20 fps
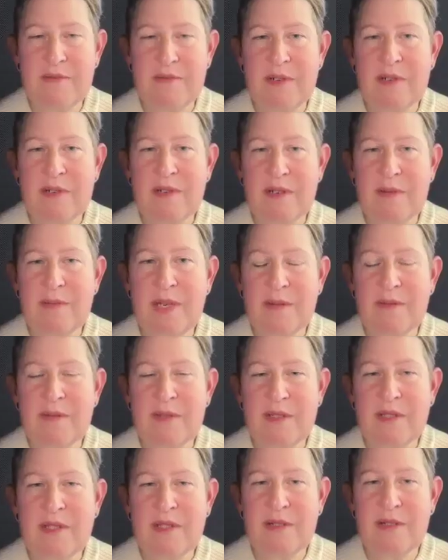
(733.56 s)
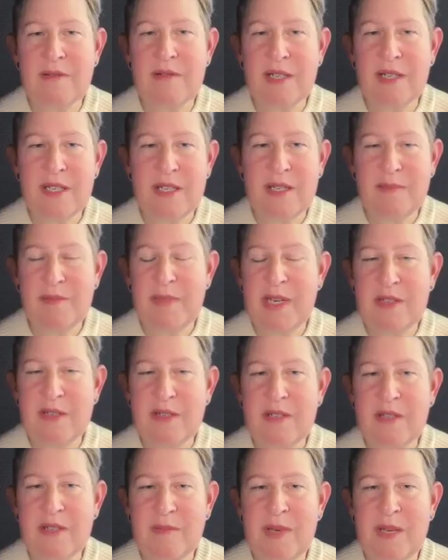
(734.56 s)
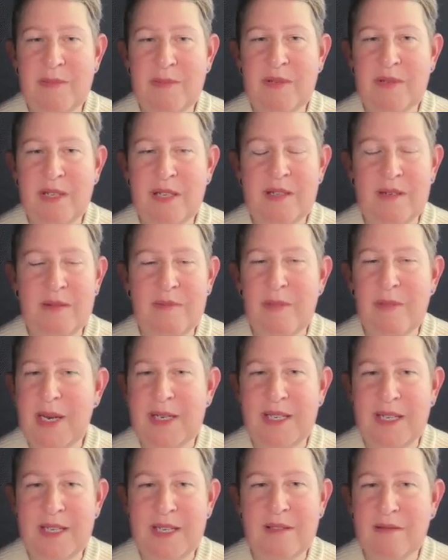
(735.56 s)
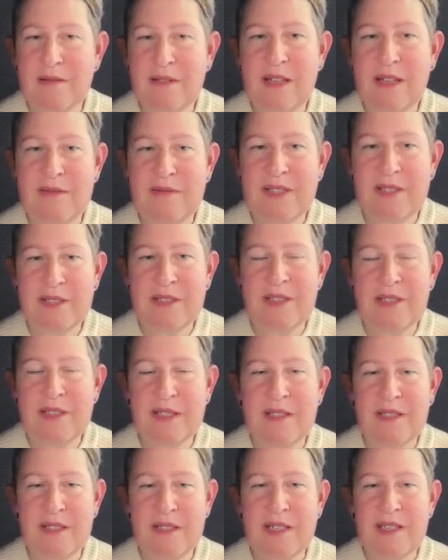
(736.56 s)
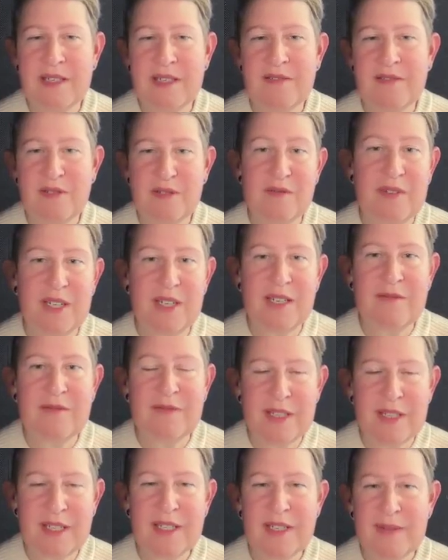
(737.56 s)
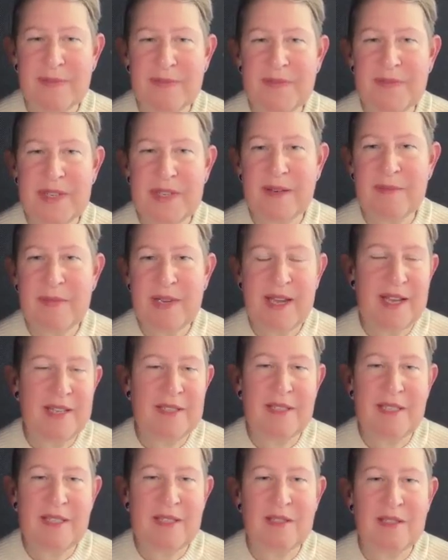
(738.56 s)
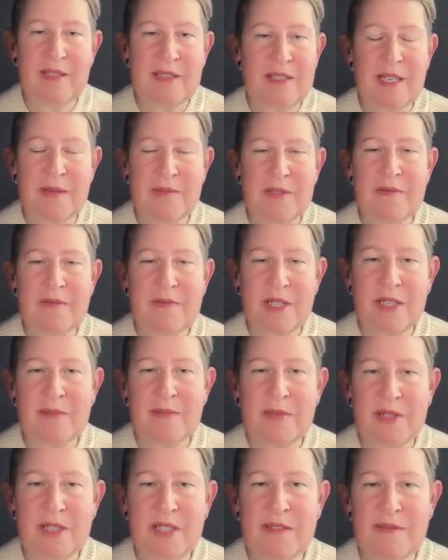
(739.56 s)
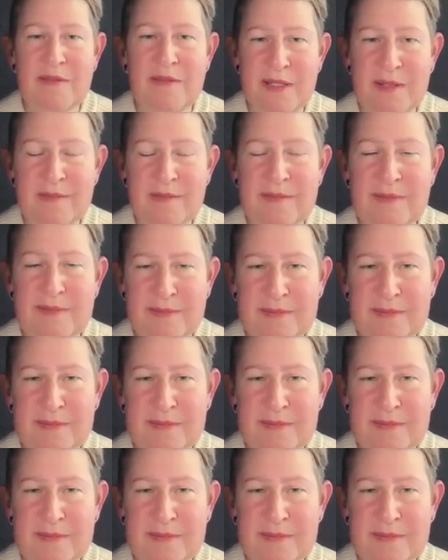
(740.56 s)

in if we're going to be able to make sure that people can maintain their livelihood and survive as these types of jobs shift.